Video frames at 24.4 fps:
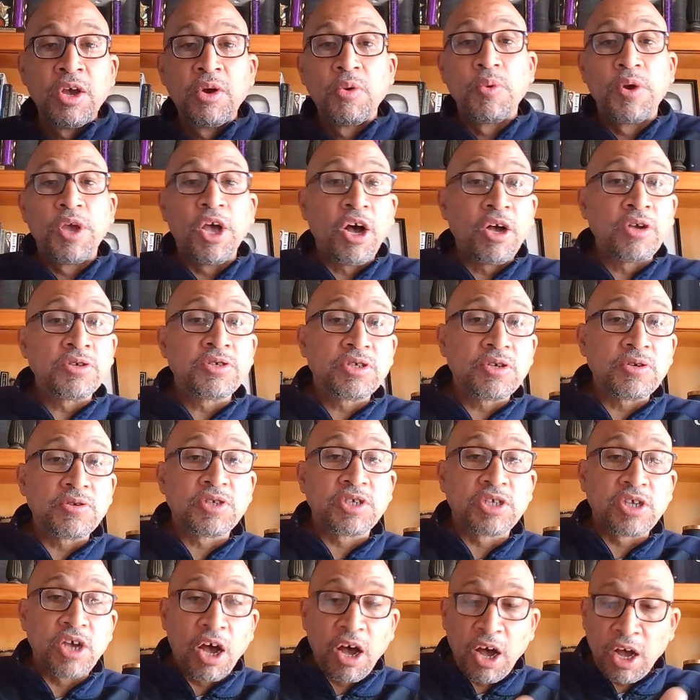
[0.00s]
We also
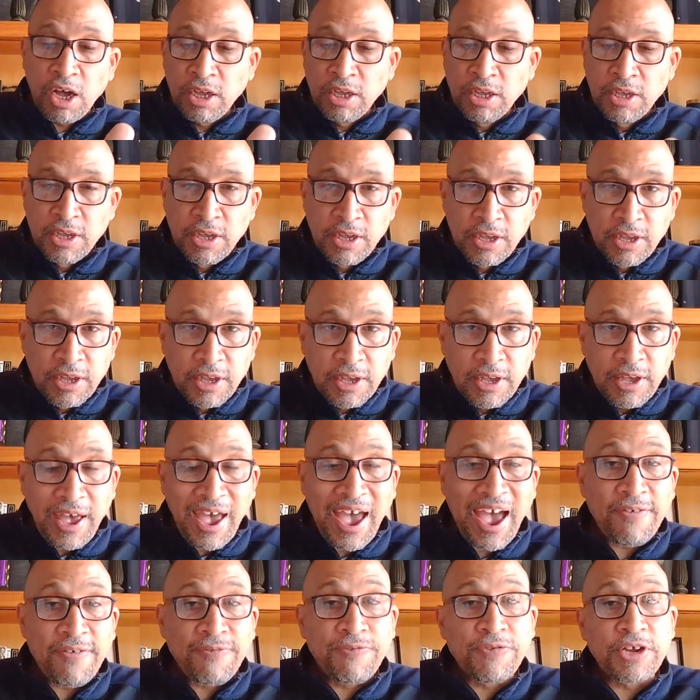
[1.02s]
saw
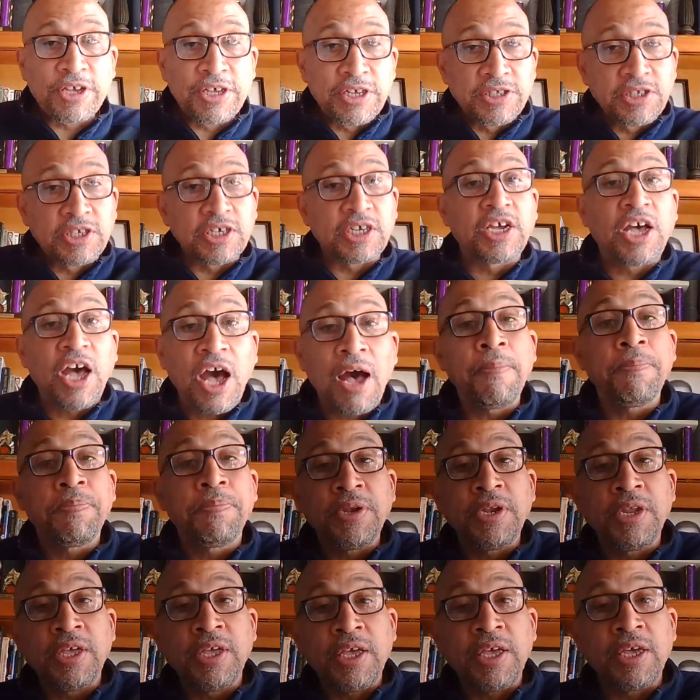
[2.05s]
Africans
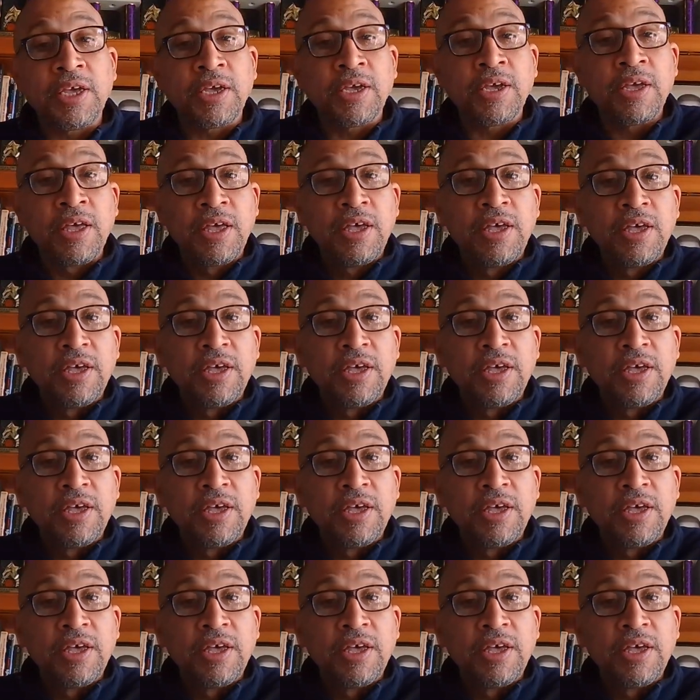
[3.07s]
accompanying